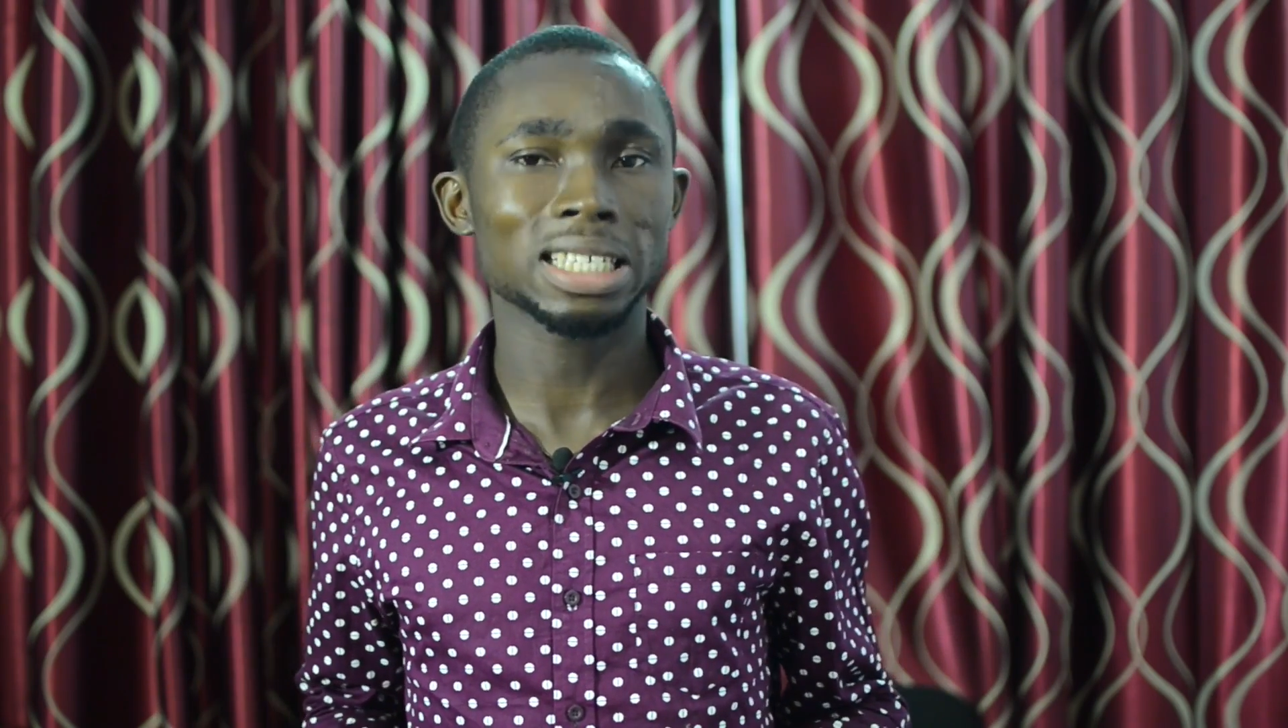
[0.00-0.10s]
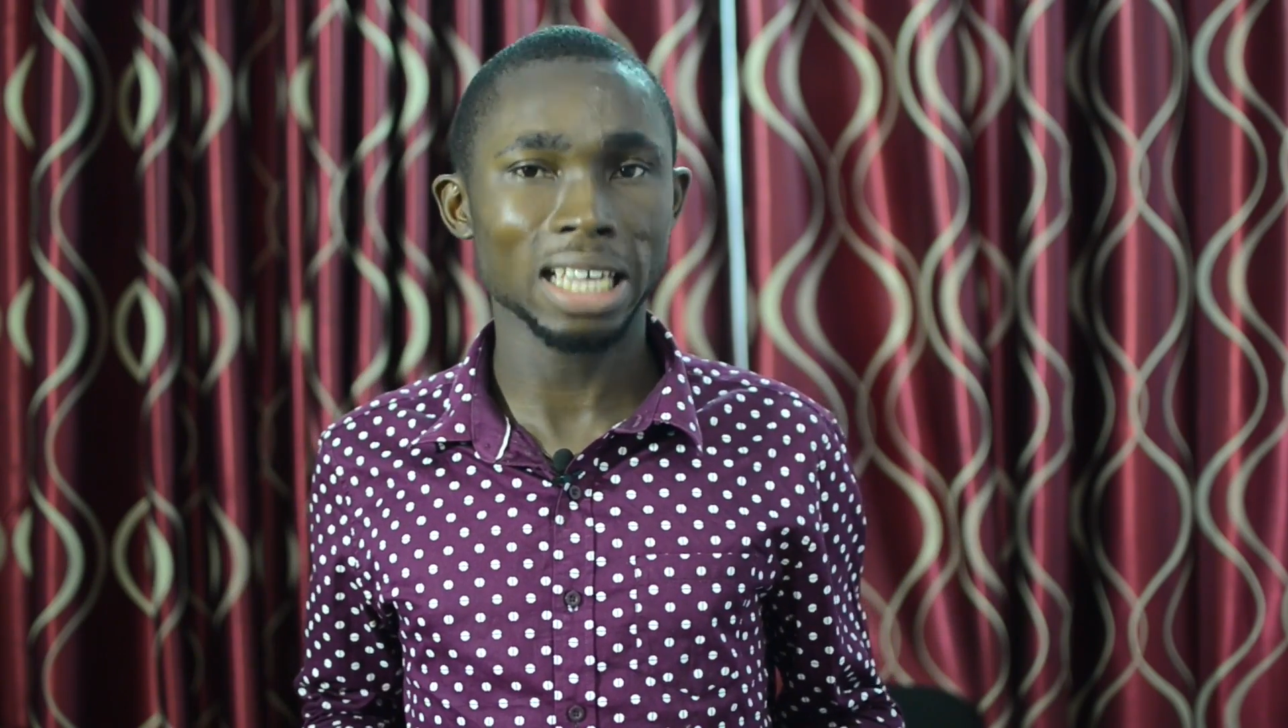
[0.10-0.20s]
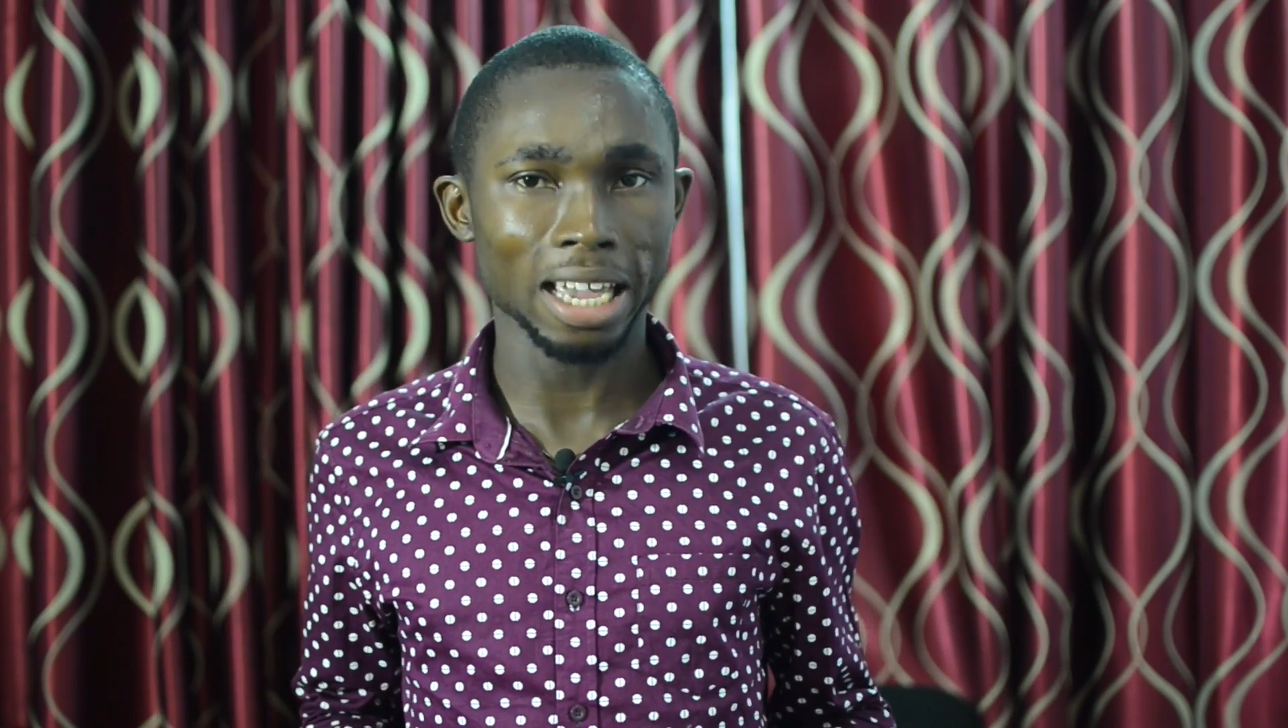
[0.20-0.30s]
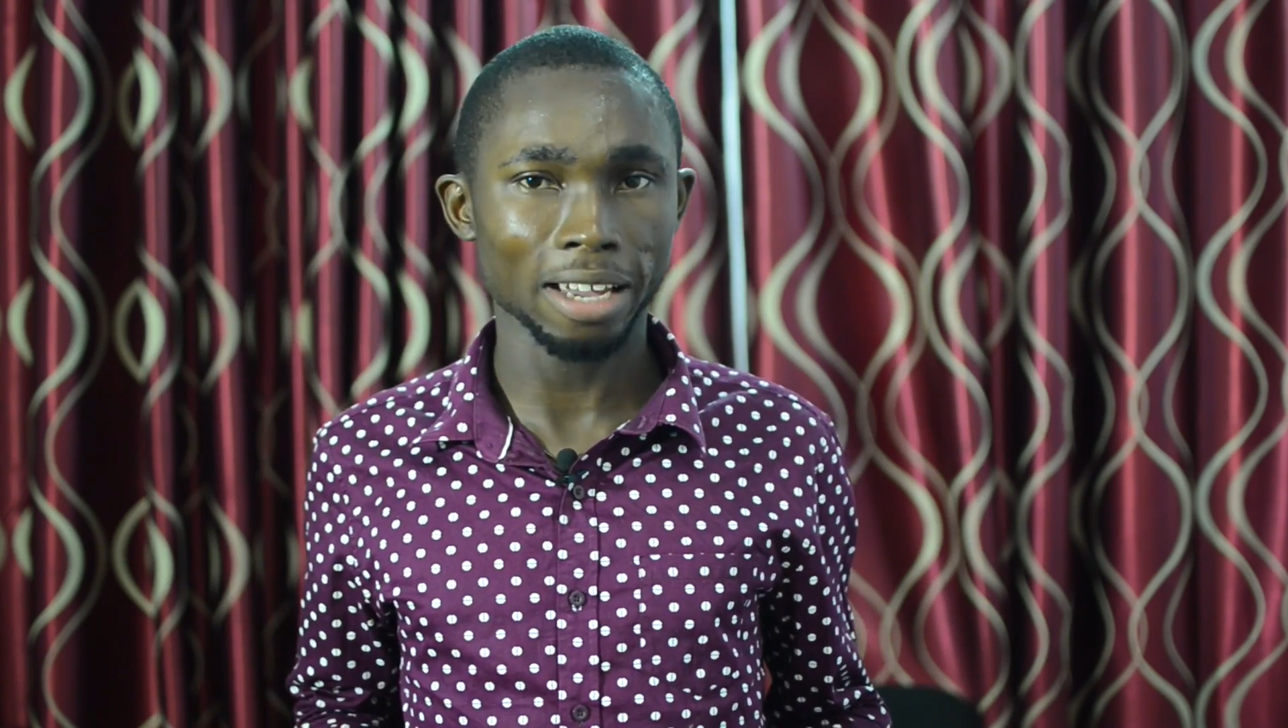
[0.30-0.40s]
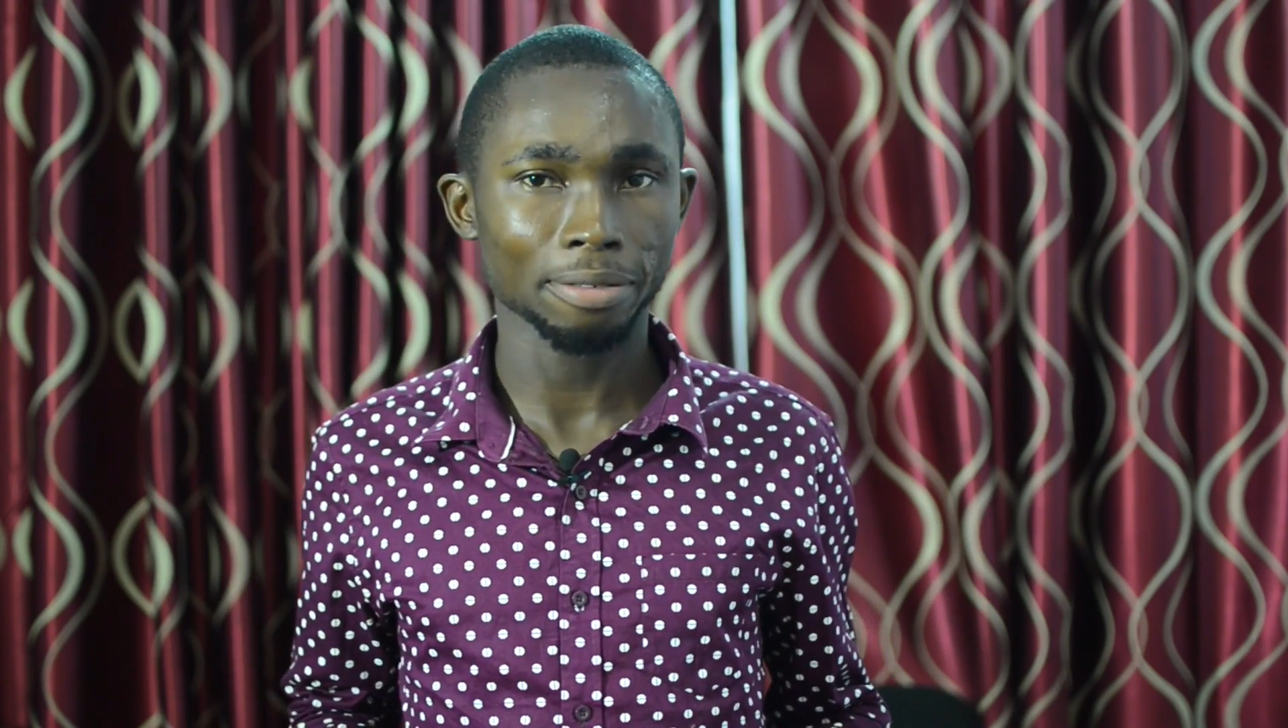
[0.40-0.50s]

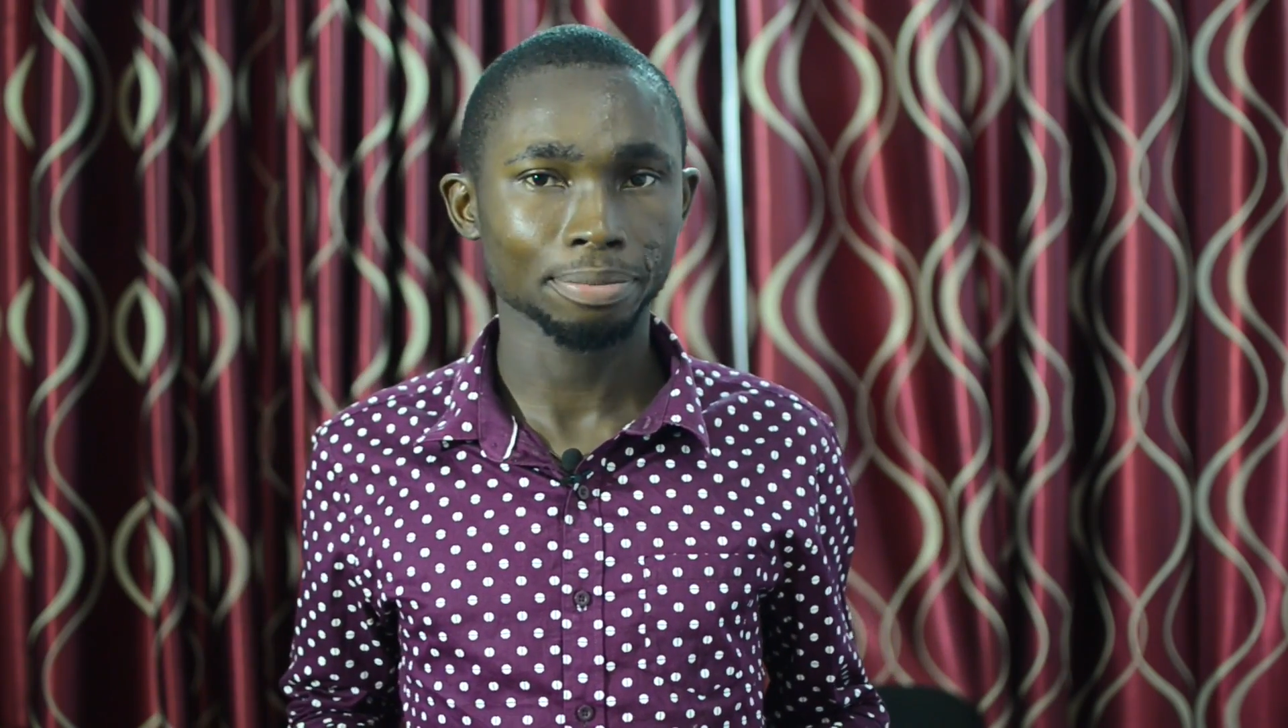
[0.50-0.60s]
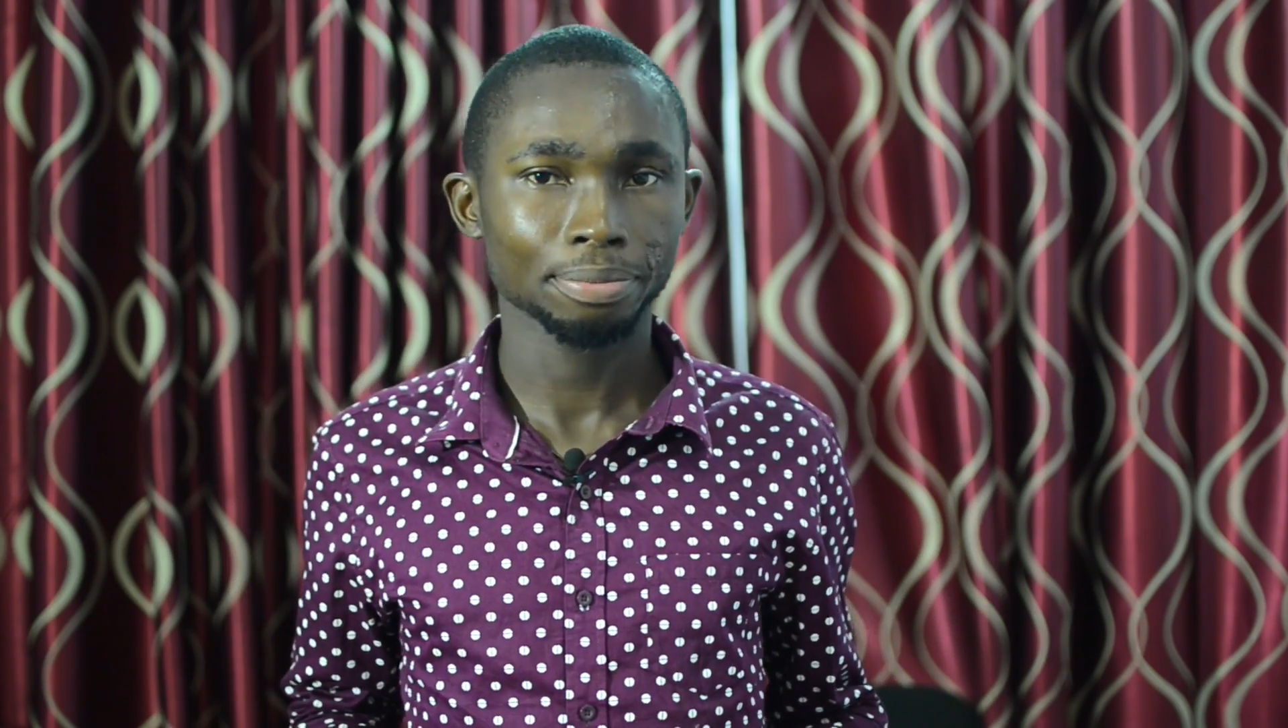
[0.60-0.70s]
say